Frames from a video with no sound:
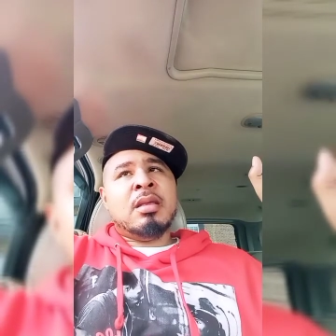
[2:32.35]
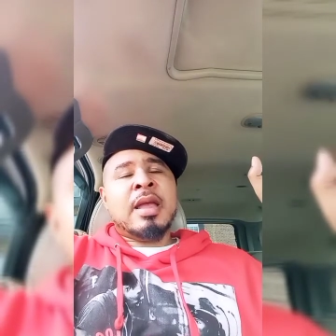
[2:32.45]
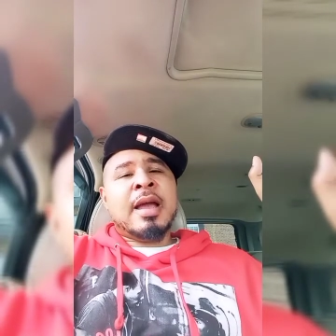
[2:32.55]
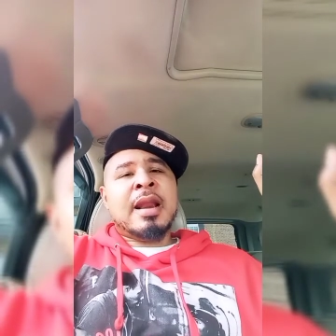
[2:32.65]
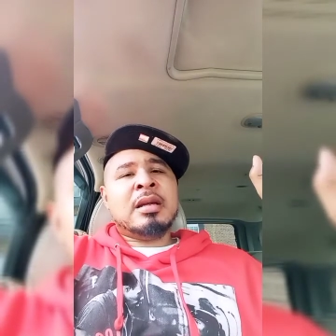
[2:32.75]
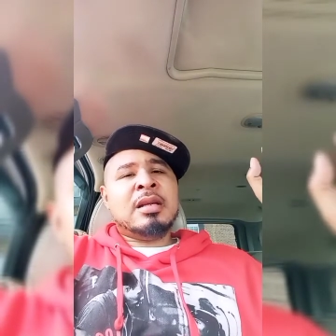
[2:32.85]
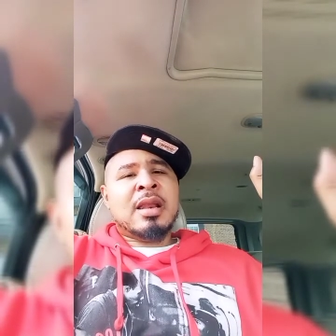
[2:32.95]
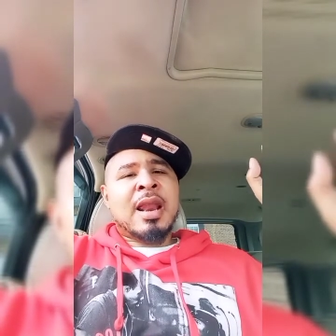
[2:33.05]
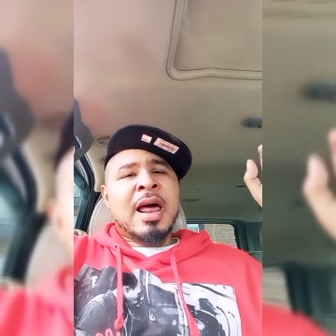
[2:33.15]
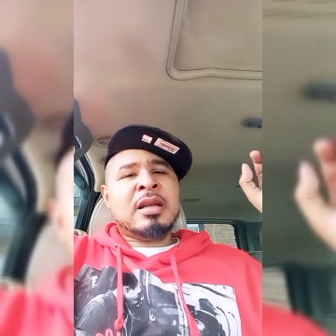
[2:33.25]
they got a
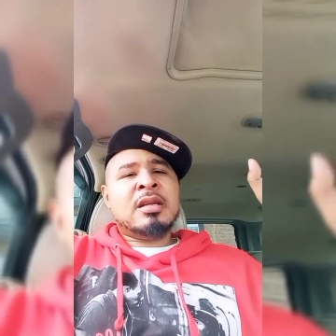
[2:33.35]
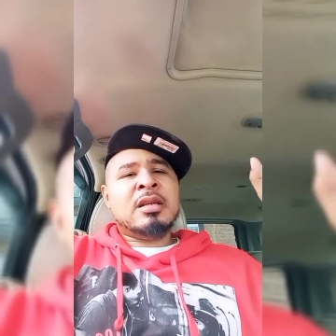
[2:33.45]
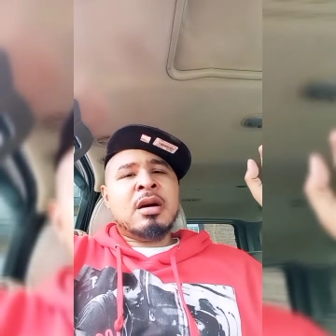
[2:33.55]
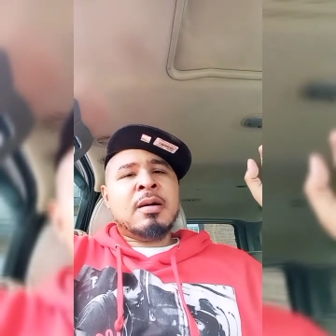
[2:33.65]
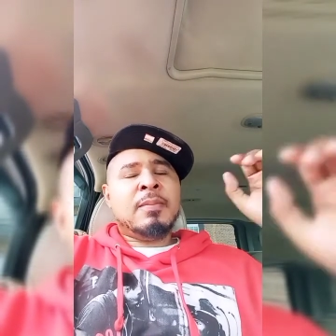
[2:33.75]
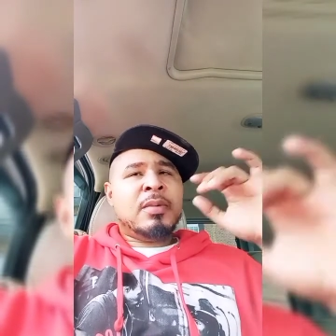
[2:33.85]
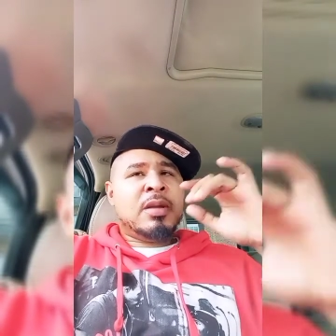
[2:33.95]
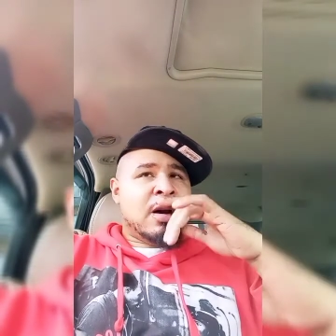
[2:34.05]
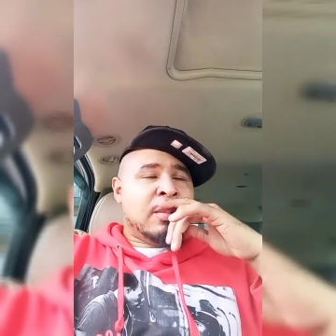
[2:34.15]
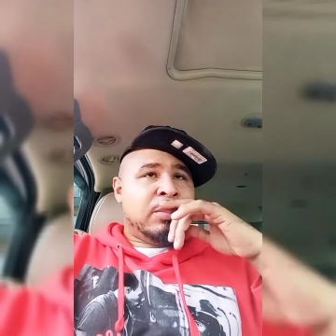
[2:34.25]
lot of young
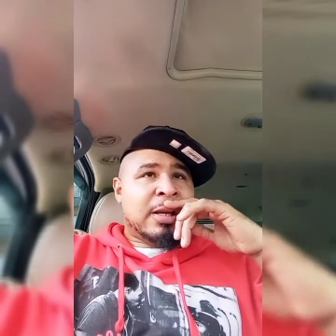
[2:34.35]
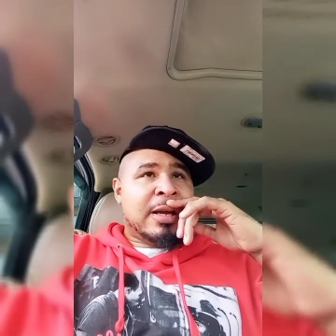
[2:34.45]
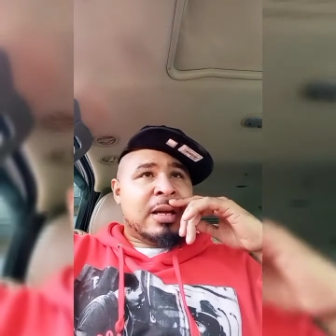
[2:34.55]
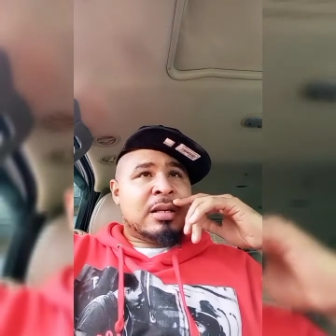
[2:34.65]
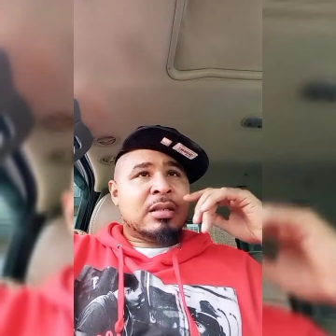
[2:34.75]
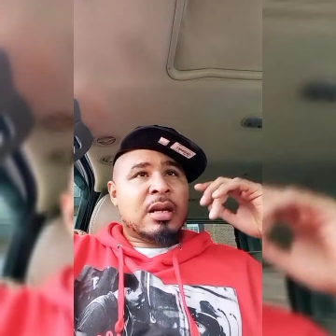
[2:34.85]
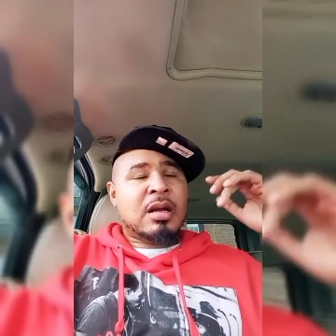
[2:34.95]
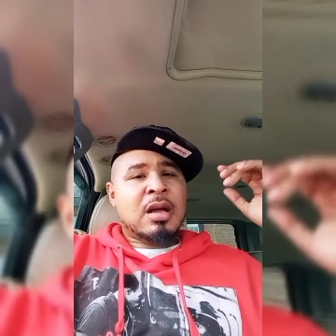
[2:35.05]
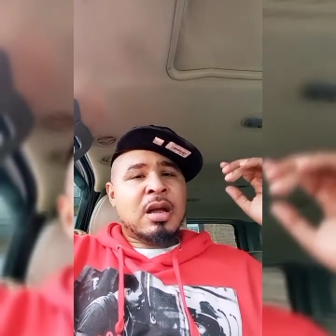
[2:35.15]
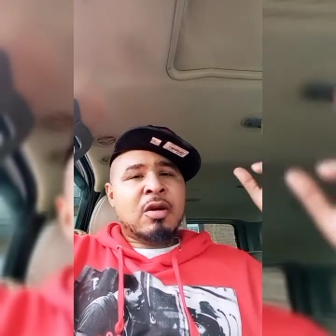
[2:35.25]
players.
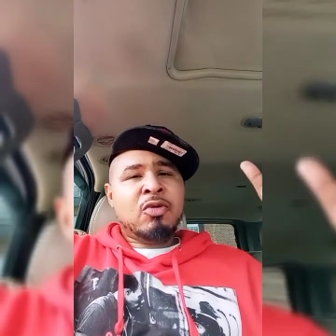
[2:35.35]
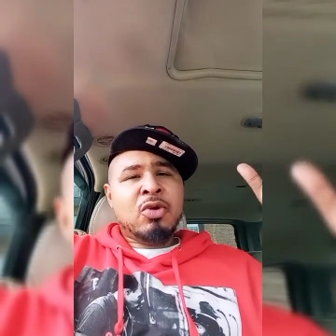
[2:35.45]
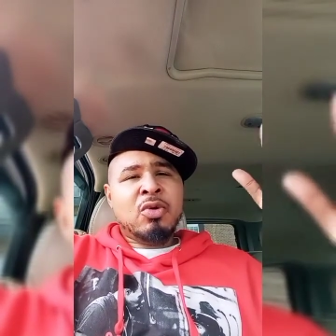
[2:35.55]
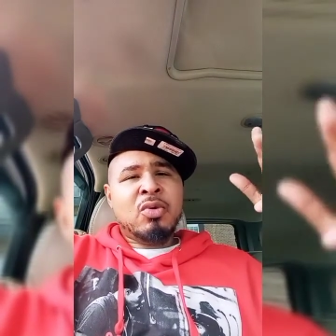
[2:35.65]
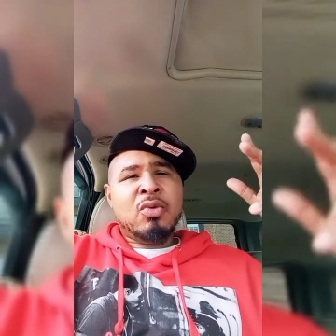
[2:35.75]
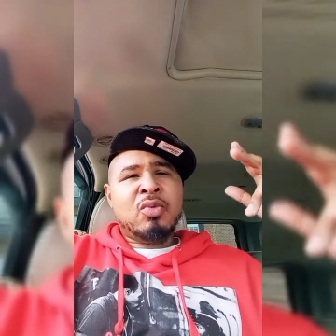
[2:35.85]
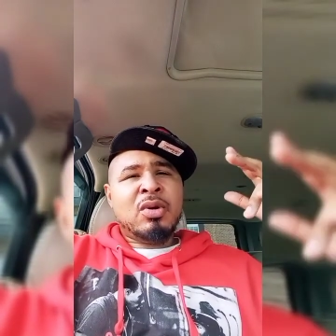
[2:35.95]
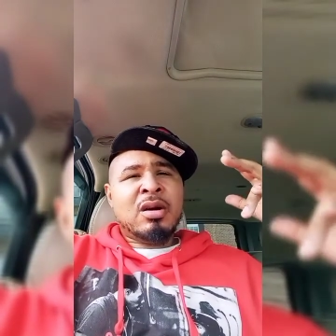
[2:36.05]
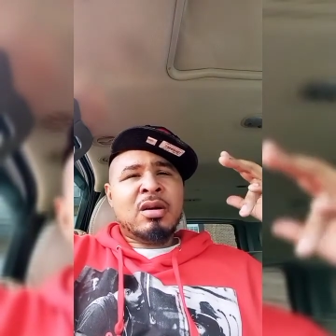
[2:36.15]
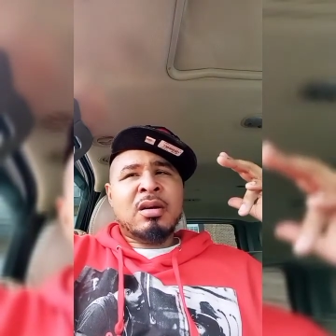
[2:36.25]
Harold,